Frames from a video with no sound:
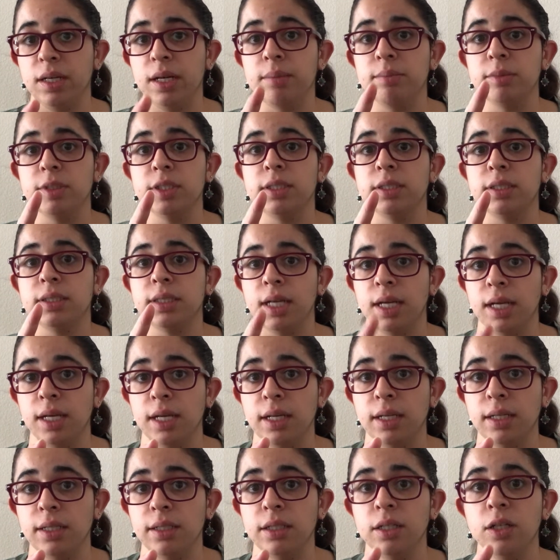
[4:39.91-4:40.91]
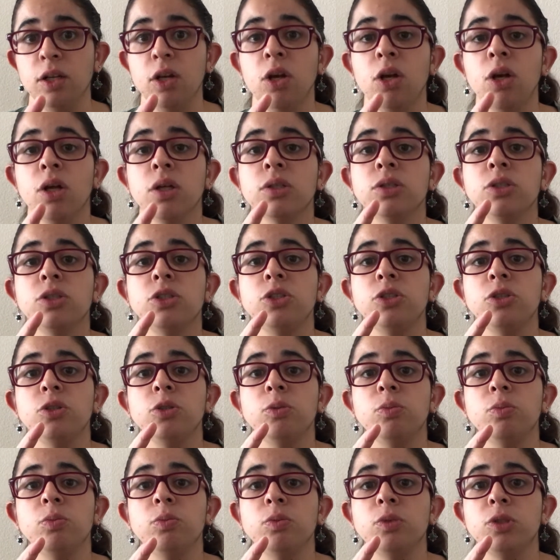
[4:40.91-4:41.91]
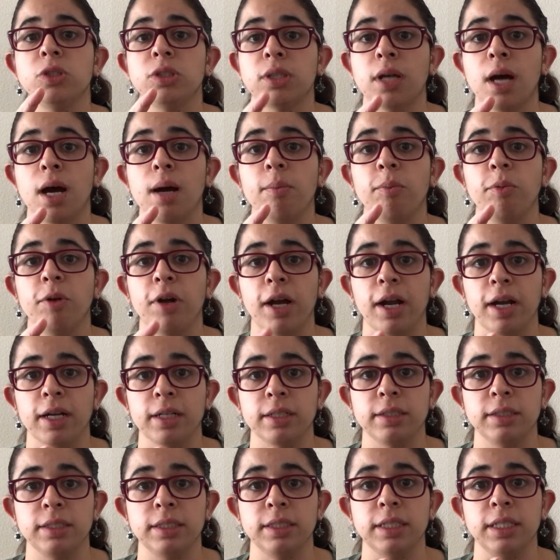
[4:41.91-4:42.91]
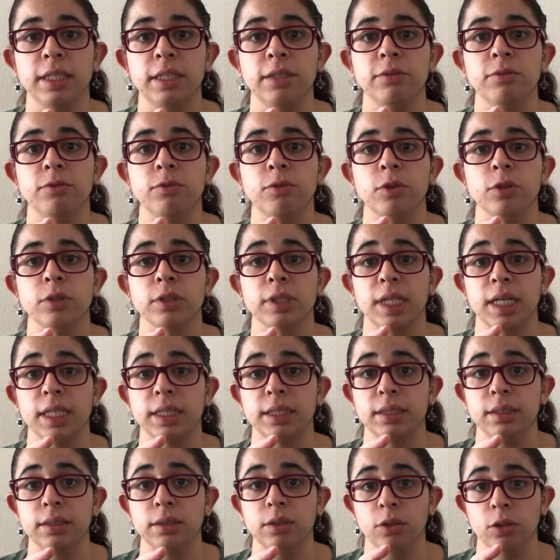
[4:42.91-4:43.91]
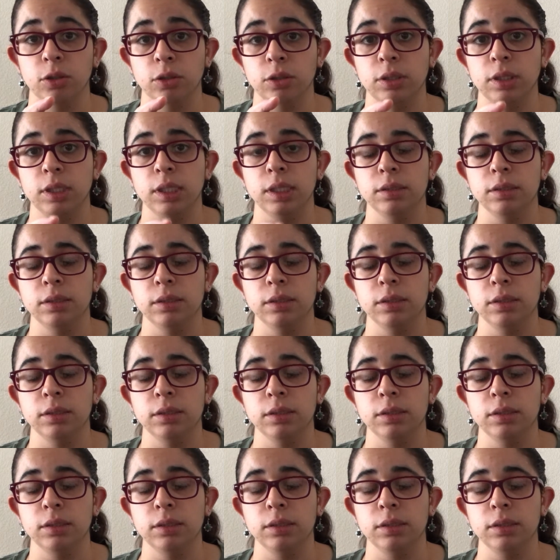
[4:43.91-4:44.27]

I'm just saying to stop practicing for that, or